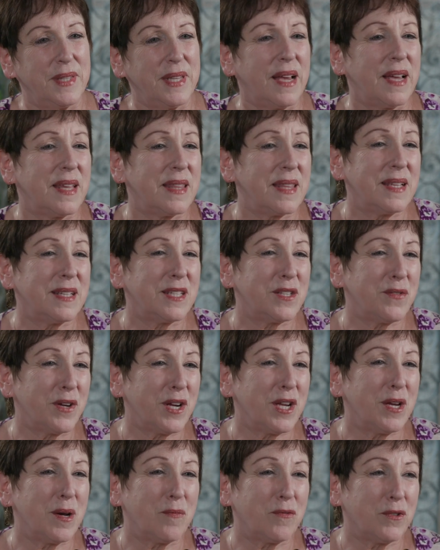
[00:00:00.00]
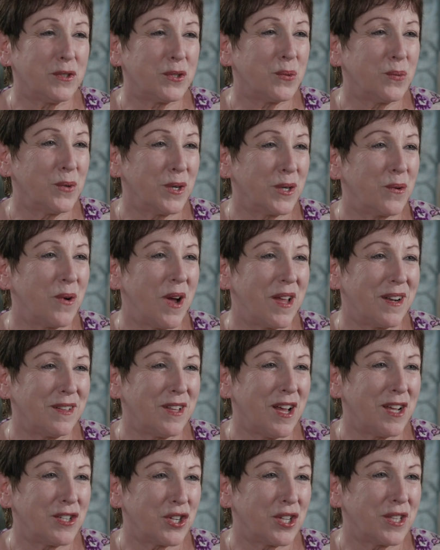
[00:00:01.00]
I think it's very helpful to work
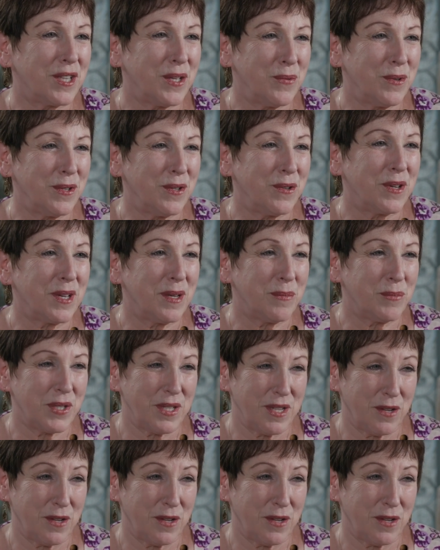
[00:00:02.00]
chronologically when you come,